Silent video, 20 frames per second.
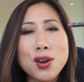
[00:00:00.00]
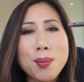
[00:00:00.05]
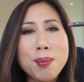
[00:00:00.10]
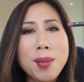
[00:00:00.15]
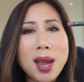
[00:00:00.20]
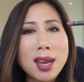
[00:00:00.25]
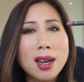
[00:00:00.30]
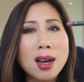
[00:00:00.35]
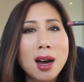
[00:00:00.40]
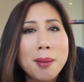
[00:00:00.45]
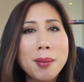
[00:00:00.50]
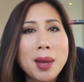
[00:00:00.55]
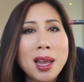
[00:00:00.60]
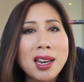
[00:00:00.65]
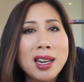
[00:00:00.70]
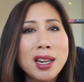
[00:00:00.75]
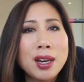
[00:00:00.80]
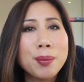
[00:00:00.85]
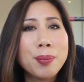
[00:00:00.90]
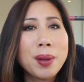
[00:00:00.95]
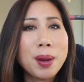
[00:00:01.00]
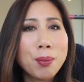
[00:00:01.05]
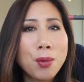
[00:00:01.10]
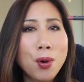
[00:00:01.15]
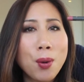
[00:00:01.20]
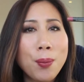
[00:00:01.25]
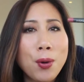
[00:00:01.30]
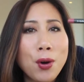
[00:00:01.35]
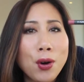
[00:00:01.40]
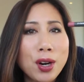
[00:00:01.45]
your makeup a little bit
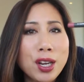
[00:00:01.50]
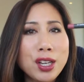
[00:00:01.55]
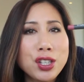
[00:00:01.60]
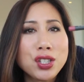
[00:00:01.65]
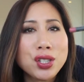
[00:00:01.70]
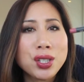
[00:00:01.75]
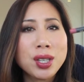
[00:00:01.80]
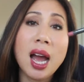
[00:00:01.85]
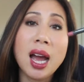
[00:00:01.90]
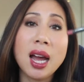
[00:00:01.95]
more polished,